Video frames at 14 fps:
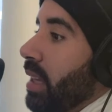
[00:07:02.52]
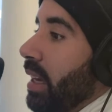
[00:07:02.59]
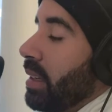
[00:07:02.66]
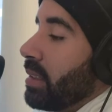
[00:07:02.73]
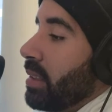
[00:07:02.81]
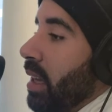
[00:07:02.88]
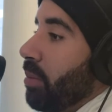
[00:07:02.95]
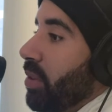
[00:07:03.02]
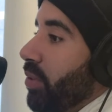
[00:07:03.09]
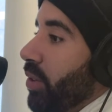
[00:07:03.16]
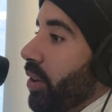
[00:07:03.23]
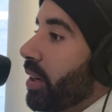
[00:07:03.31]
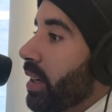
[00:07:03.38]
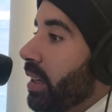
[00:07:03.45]
Ty- Tommy
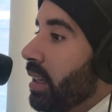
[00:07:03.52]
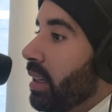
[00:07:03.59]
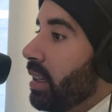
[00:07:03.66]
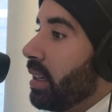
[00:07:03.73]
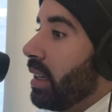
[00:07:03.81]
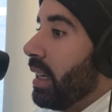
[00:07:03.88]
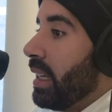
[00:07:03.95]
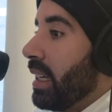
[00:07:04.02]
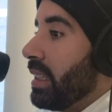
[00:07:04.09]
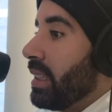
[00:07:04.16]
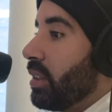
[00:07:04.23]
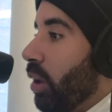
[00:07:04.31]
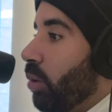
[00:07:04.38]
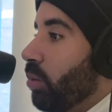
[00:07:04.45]
Fury. And I
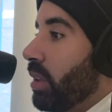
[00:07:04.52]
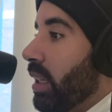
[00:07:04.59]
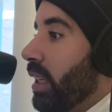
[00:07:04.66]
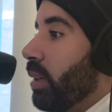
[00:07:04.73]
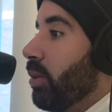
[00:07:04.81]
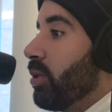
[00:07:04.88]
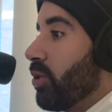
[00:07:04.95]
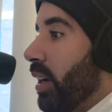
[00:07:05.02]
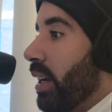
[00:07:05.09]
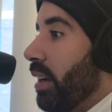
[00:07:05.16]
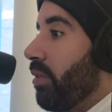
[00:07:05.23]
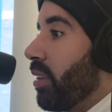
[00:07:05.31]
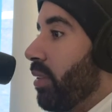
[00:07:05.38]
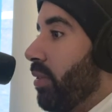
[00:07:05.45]
don't think he was
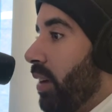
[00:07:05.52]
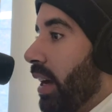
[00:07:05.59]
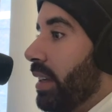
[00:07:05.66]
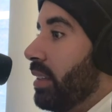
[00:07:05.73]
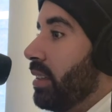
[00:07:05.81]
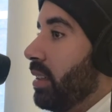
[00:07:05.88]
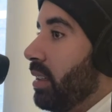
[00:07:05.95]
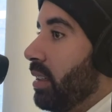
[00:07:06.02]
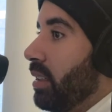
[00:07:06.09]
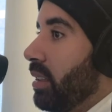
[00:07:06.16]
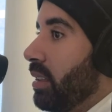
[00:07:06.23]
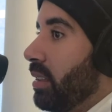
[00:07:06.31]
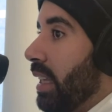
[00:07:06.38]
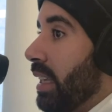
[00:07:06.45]
ready for the fight.
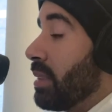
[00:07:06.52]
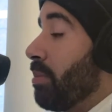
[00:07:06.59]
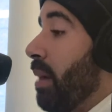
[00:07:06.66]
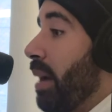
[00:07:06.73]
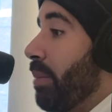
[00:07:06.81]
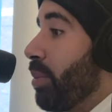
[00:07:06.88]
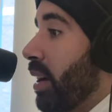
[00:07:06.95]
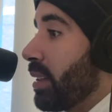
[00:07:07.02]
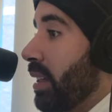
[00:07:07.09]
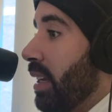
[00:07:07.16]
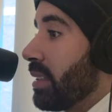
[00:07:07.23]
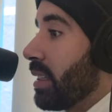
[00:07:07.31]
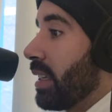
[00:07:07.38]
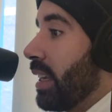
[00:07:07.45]
That's my
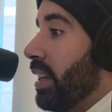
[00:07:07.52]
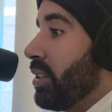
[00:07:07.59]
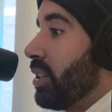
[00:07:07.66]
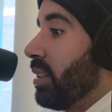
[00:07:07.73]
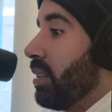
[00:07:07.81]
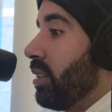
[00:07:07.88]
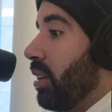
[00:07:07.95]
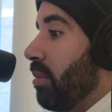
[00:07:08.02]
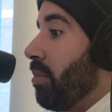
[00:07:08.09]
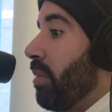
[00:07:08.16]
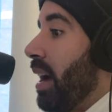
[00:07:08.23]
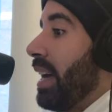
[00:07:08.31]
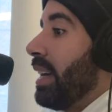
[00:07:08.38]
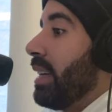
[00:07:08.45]
prognostication and
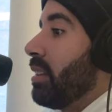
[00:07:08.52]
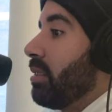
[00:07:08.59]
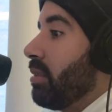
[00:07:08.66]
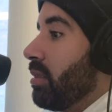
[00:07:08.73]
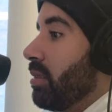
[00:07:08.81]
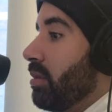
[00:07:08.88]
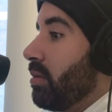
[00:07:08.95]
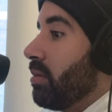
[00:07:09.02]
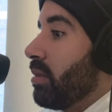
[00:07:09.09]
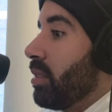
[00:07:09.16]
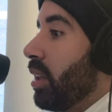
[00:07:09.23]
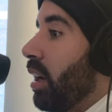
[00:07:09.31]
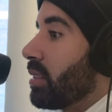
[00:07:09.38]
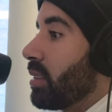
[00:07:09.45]
my
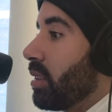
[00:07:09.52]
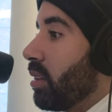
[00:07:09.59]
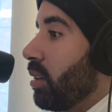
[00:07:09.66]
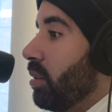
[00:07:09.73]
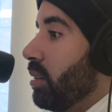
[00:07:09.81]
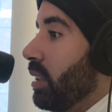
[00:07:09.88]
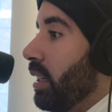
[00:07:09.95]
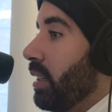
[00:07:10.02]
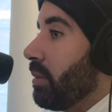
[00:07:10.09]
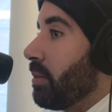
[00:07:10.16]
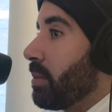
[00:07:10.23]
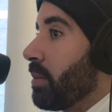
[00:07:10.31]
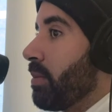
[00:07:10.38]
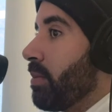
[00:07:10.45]
thoughts on the whole thing.
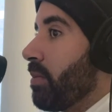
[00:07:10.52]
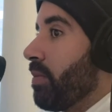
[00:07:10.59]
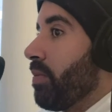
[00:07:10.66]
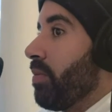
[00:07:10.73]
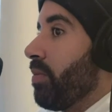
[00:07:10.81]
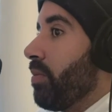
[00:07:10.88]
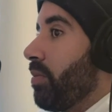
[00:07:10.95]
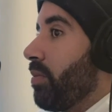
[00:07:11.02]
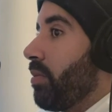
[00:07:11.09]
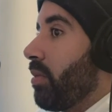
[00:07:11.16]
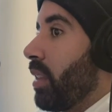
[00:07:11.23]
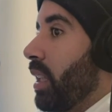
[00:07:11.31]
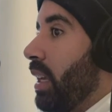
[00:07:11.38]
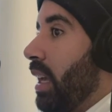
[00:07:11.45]

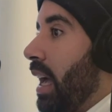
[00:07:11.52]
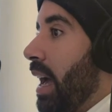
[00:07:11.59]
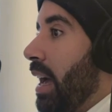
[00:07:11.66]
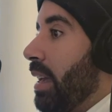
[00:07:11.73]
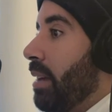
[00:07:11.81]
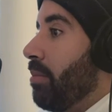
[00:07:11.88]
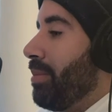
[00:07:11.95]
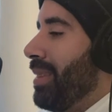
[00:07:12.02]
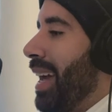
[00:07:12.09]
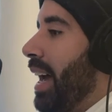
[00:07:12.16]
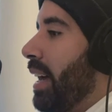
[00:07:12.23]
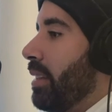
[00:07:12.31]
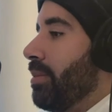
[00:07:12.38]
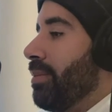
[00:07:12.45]
I am
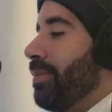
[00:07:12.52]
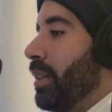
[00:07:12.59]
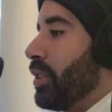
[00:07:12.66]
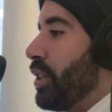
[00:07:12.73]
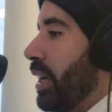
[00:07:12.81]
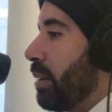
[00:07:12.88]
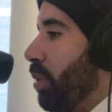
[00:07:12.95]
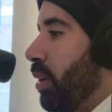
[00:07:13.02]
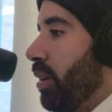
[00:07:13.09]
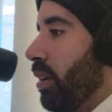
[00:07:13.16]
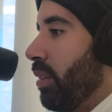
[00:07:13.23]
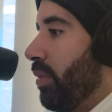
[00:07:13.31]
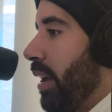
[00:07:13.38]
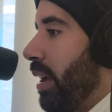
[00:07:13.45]
not a Jake
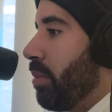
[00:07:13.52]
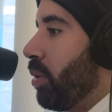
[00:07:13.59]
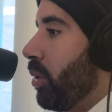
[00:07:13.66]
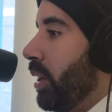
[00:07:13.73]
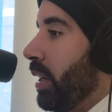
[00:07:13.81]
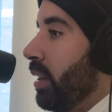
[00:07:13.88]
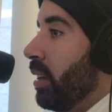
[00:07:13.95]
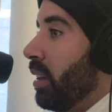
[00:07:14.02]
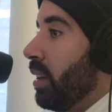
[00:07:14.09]
Paul fanboy.